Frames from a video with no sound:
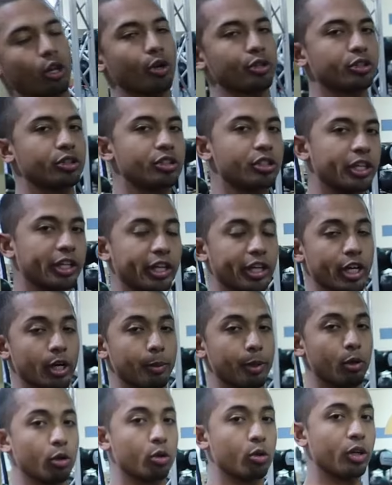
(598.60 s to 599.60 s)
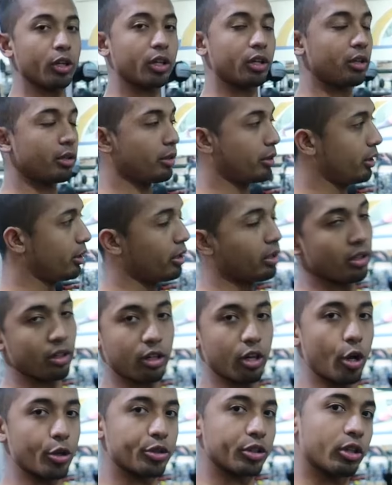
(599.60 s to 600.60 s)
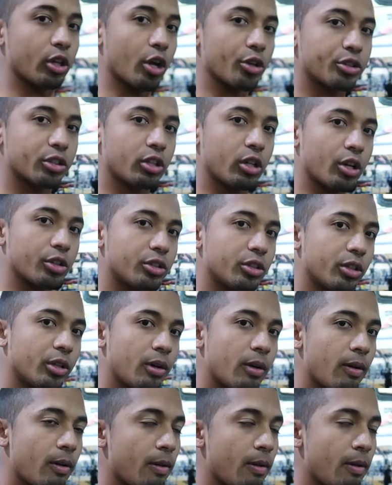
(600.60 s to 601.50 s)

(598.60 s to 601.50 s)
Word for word: Closer so they can hear me real quick. Closer, closer, closer.